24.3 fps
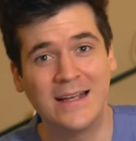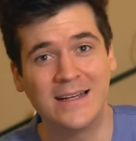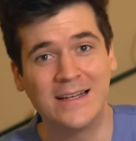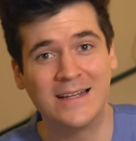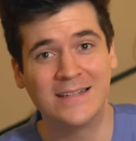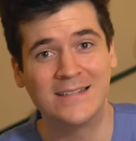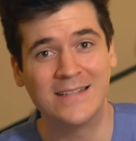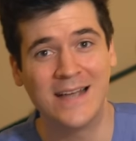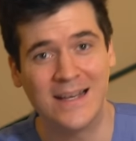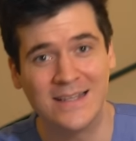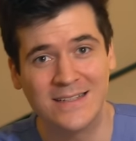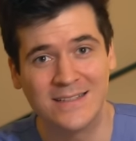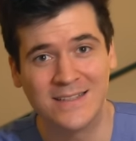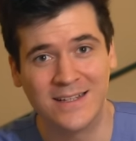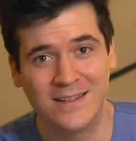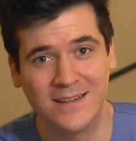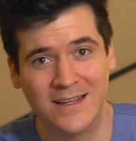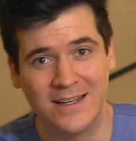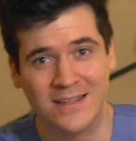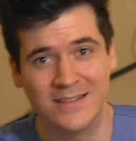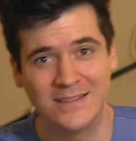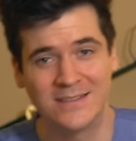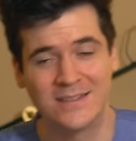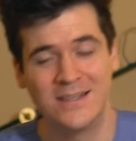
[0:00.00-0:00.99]
can attest to
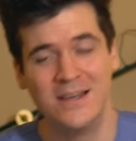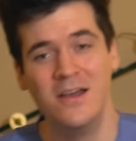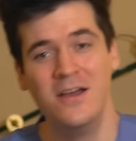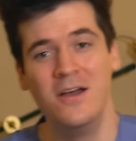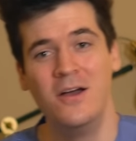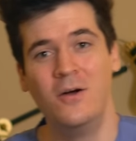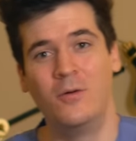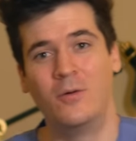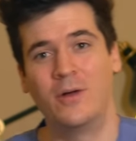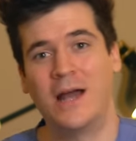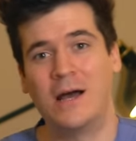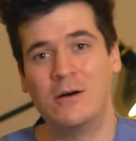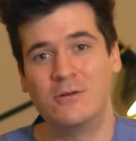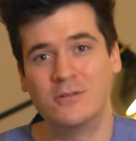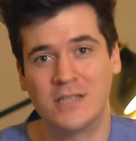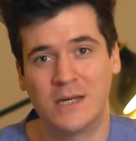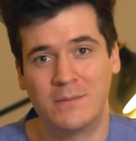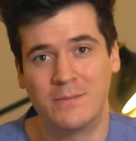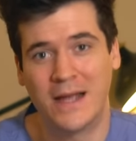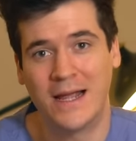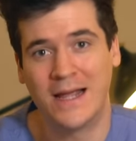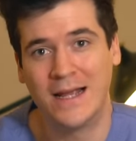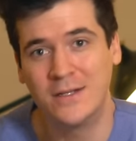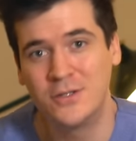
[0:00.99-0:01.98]
this when I was
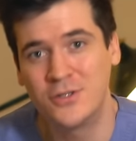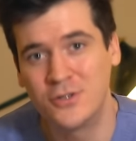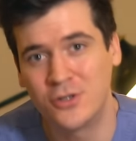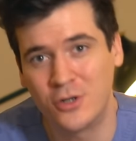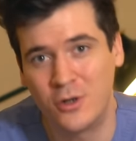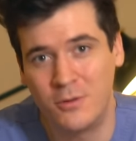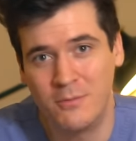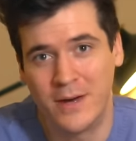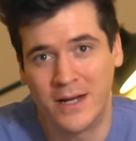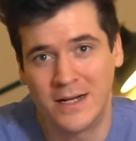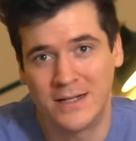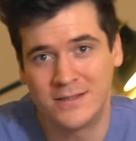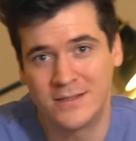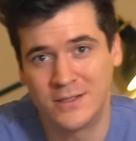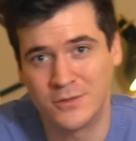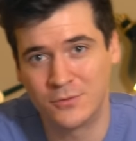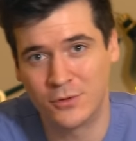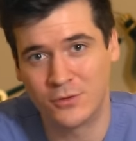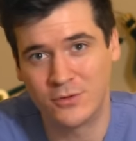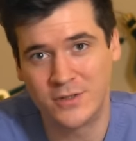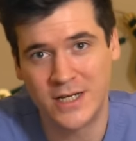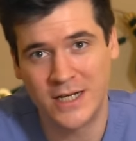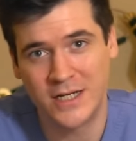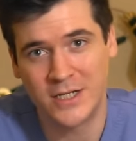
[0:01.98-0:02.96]
on my internal medicine
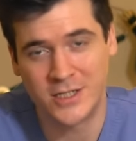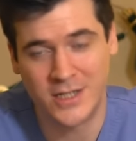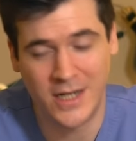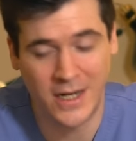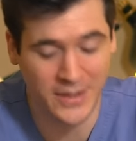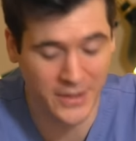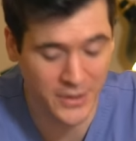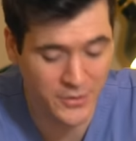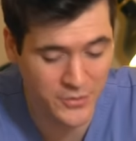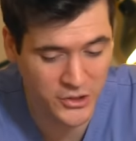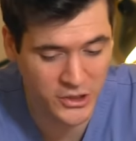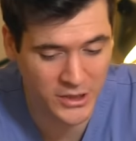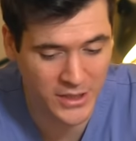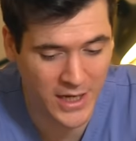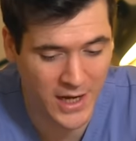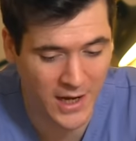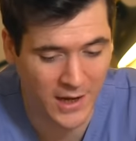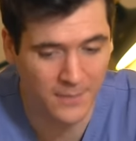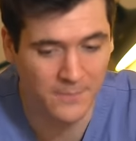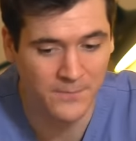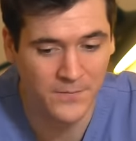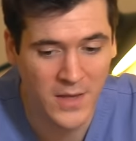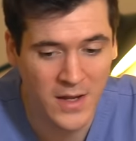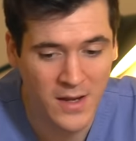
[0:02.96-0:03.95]
rotation at
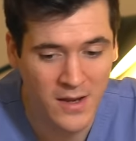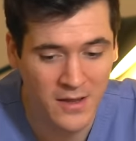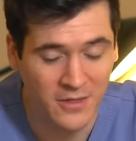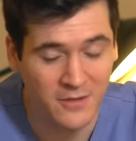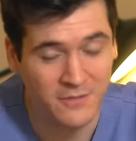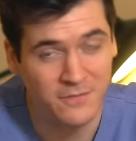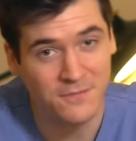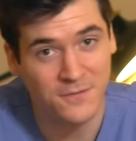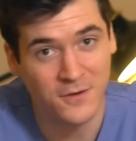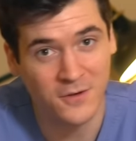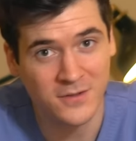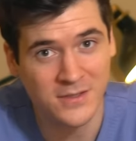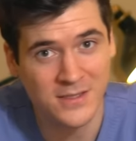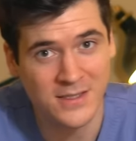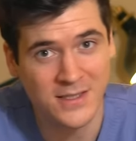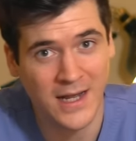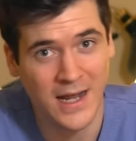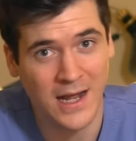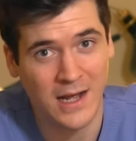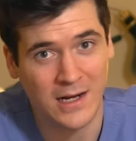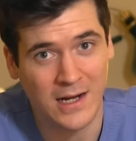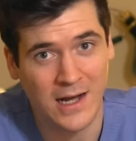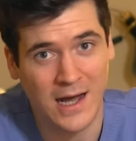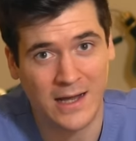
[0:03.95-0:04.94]
UGA, the first
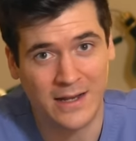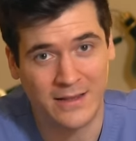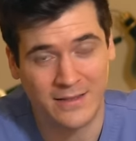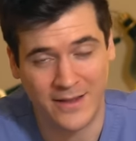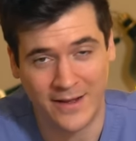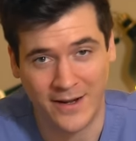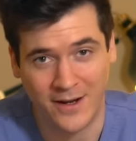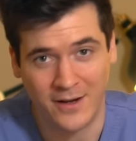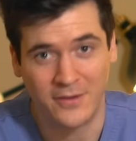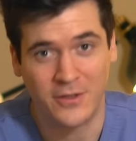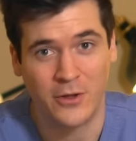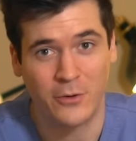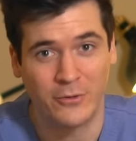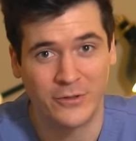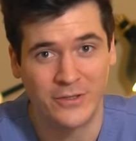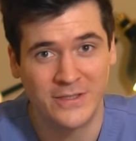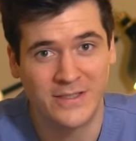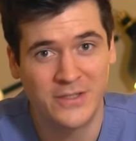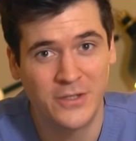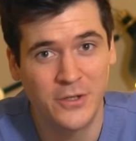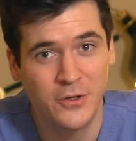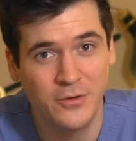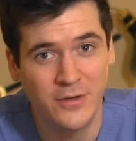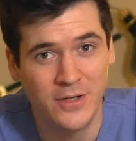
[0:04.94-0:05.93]
day I got there, there
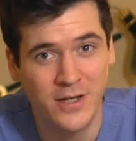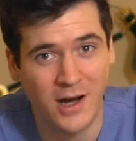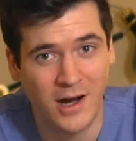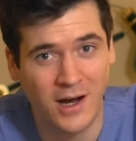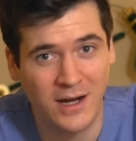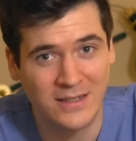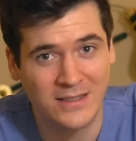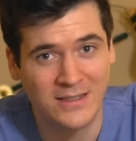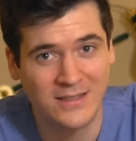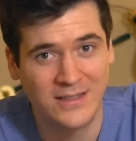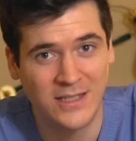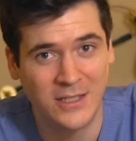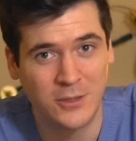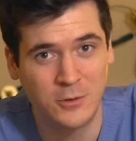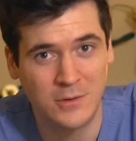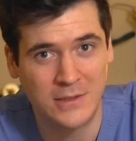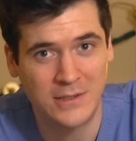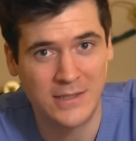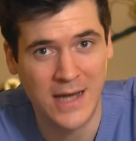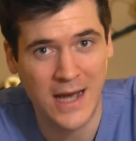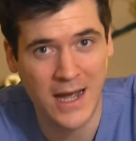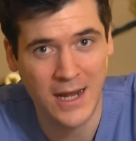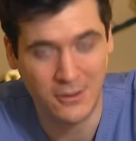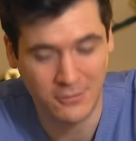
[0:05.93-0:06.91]
was two dogs sick
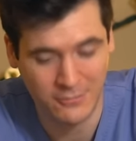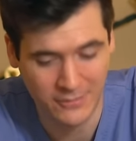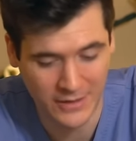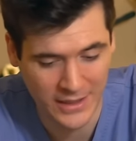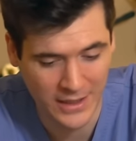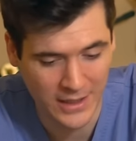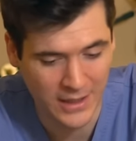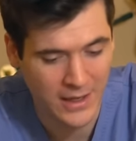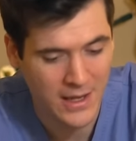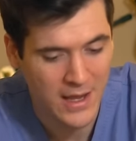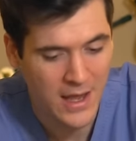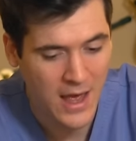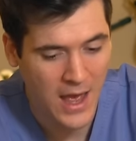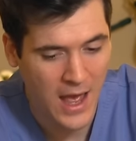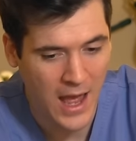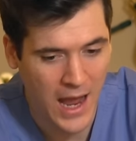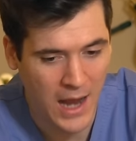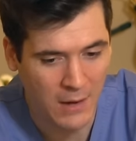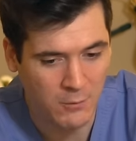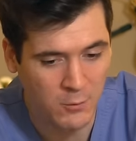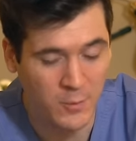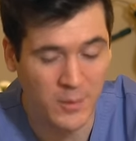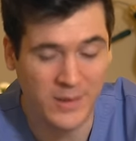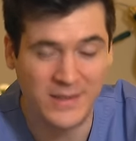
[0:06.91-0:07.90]
with diarrhea,
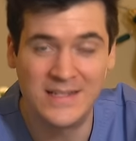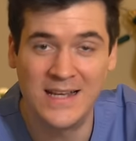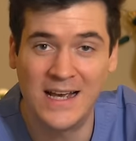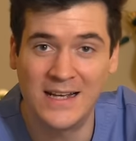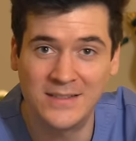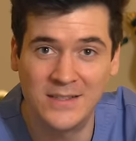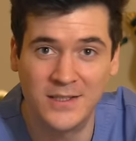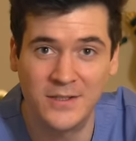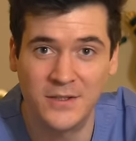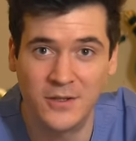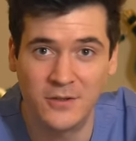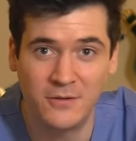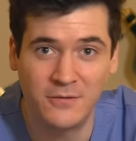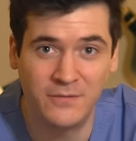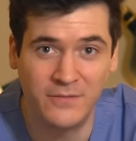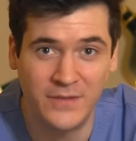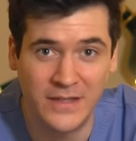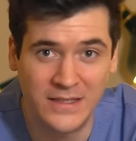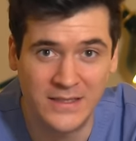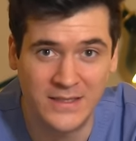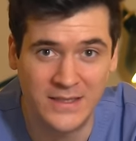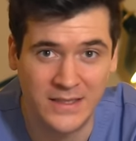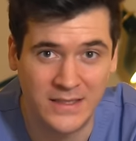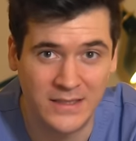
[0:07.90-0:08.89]
and when we tested their
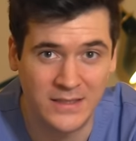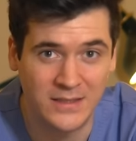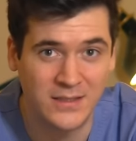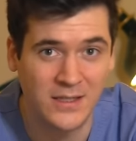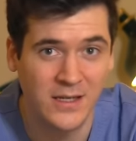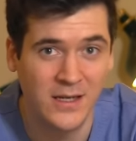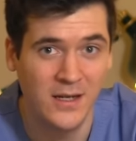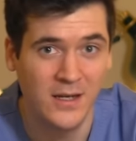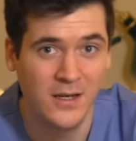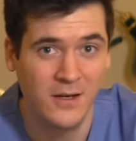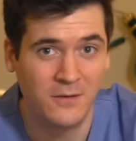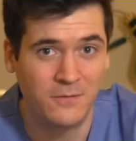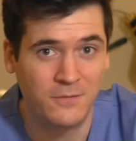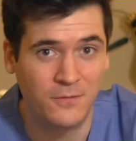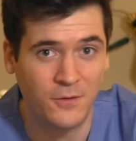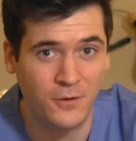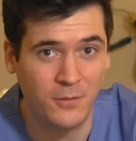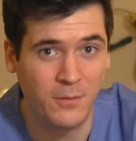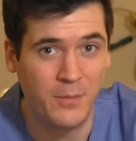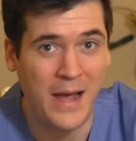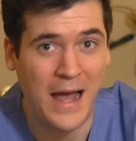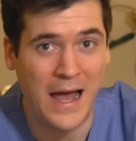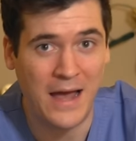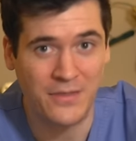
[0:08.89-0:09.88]
feces
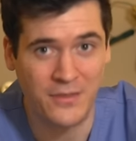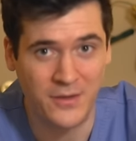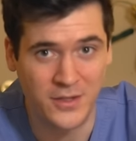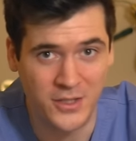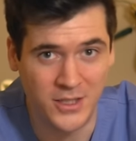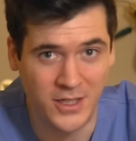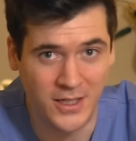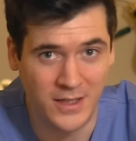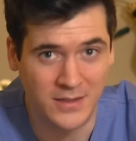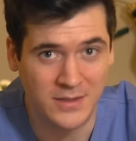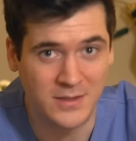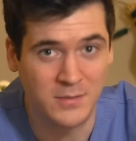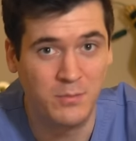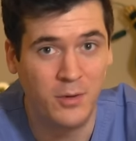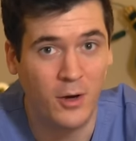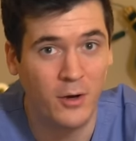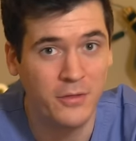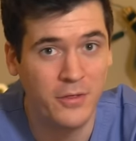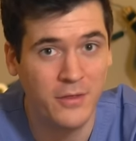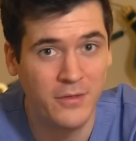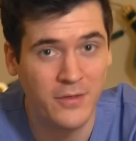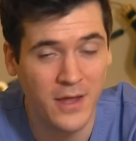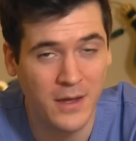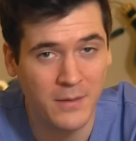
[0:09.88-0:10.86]
for pathogens,
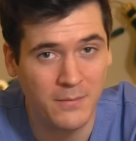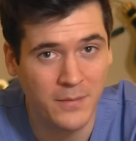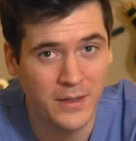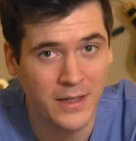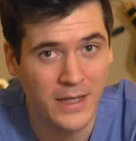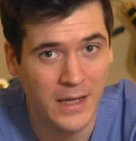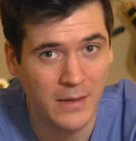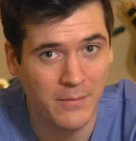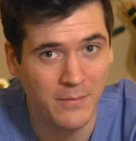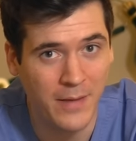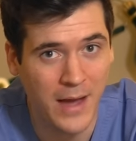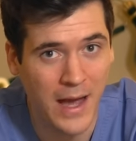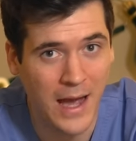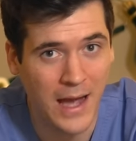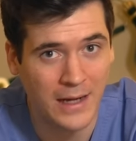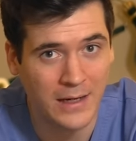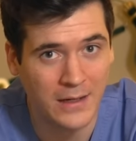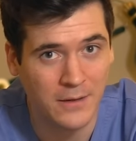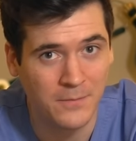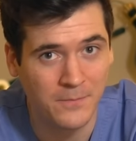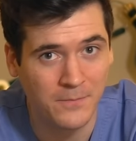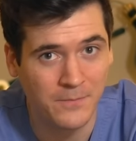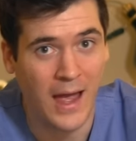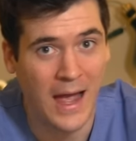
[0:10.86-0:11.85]
both of them came
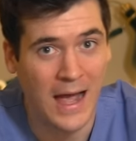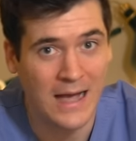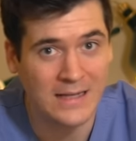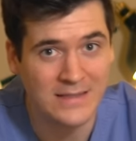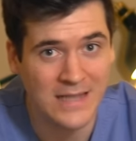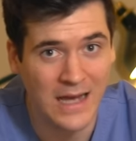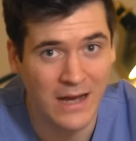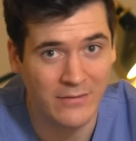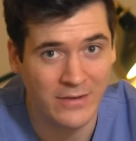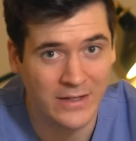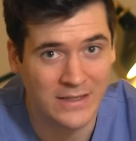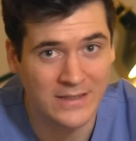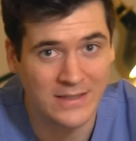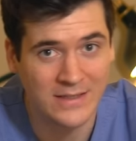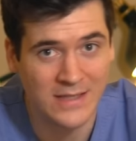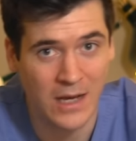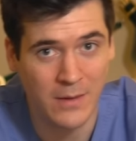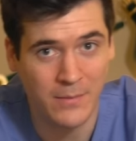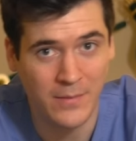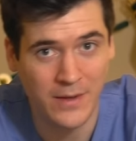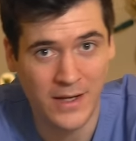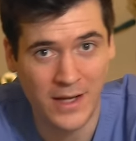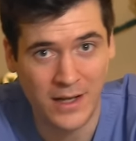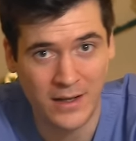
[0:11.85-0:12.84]
back as having
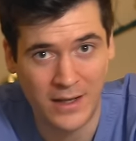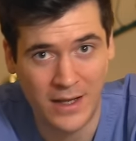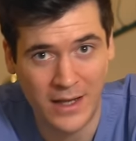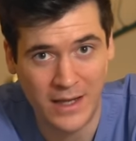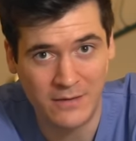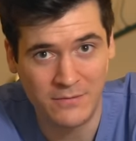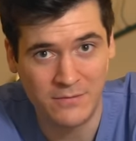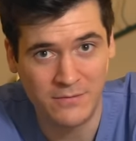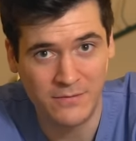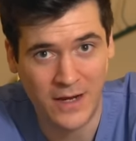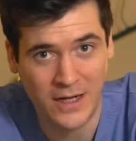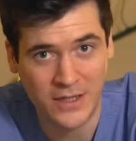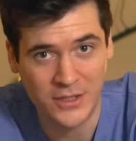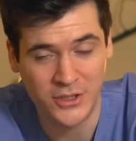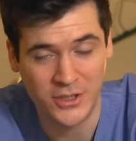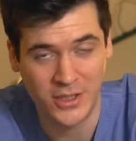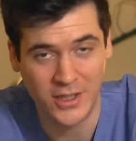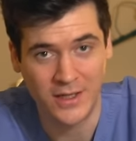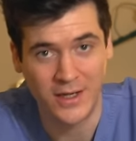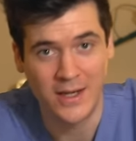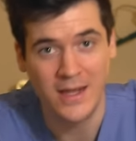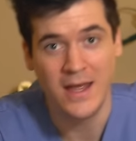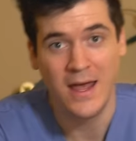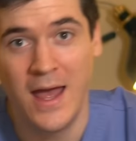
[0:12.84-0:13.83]
salmonella
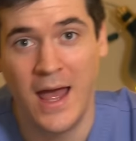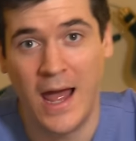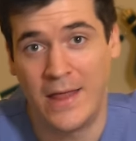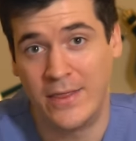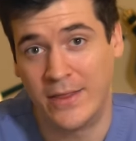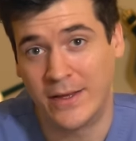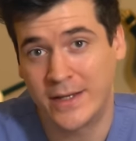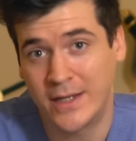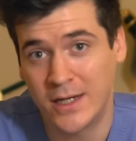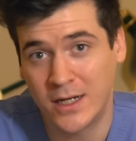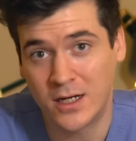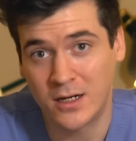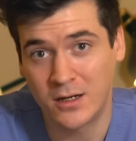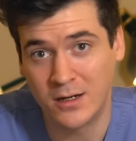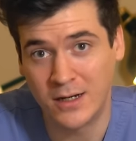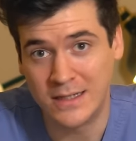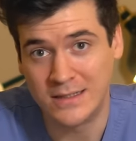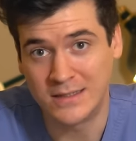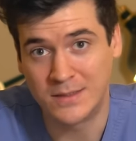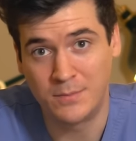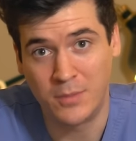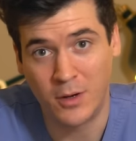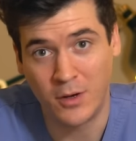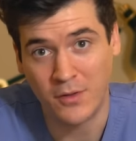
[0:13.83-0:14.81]
infection. And the kicker
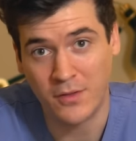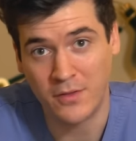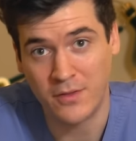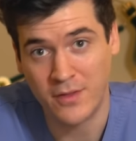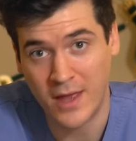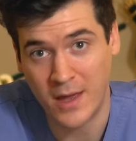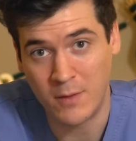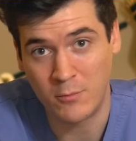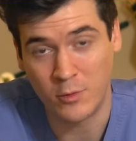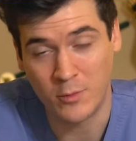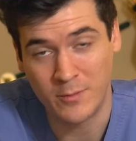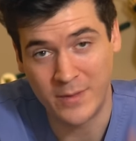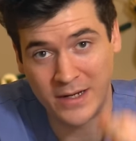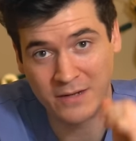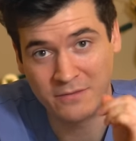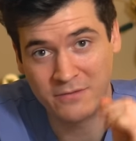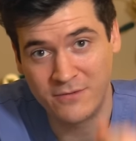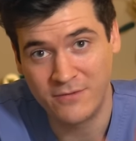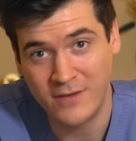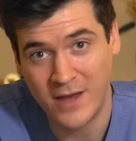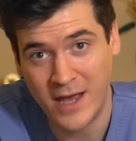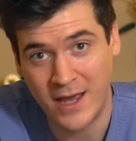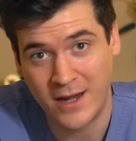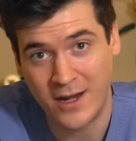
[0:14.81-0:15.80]
is both of them were being
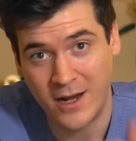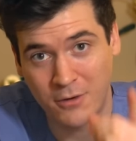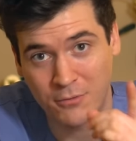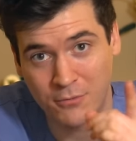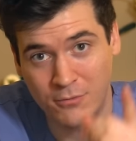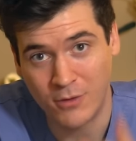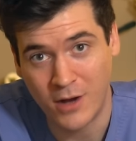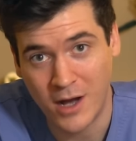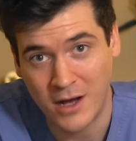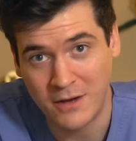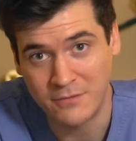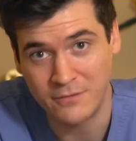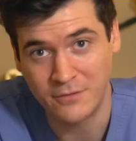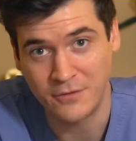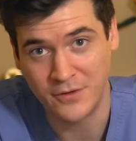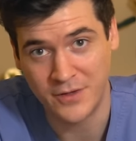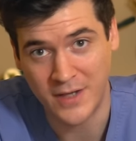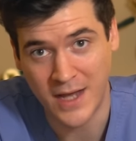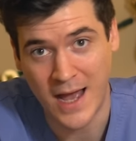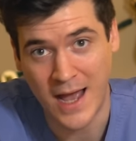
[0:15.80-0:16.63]
fed a raw food